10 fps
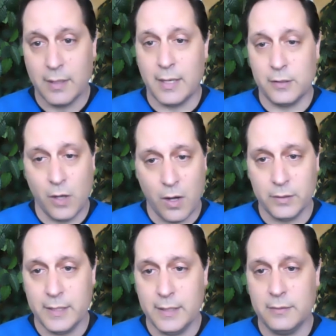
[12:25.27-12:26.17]
Uh,
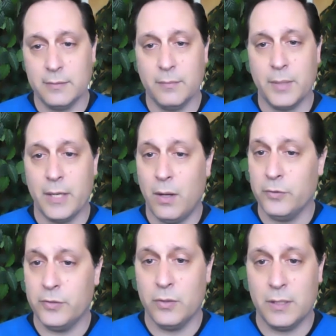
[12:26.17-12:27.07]
colleagues, but I
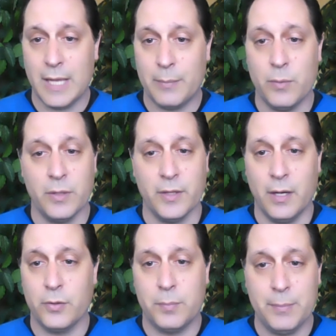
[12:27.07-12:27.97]
also collaborate with
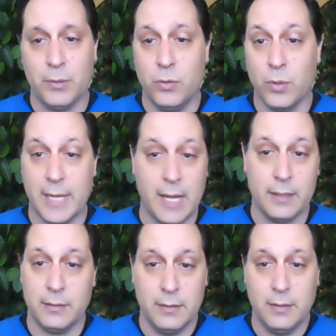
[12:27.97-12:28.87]
other people who are
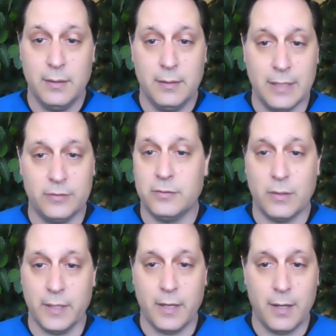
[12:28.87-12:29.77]
not
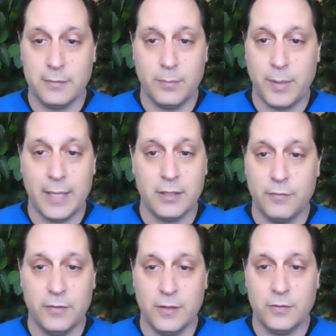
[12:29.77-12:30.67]
necessarily osteopathic
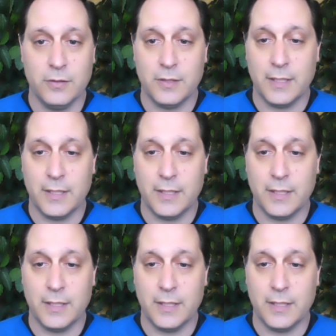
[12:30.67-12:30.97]
physicians.